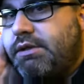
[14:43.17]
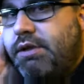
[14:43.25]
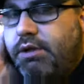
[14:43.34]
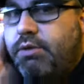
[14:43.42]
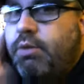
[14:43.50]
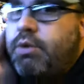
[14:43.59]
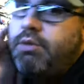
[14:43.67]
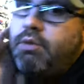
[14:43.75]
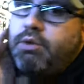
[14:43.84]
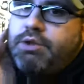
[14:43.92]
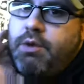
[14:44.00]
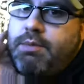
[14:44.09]

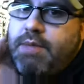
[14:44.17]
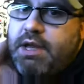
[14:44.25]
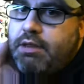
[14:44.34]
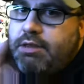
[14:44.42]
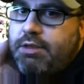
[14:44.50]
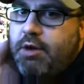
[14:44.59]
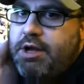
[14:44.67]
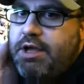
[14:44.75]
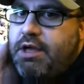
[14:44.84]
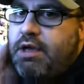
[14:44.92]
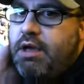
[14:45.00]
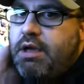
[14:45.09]
We'll do a minute 30,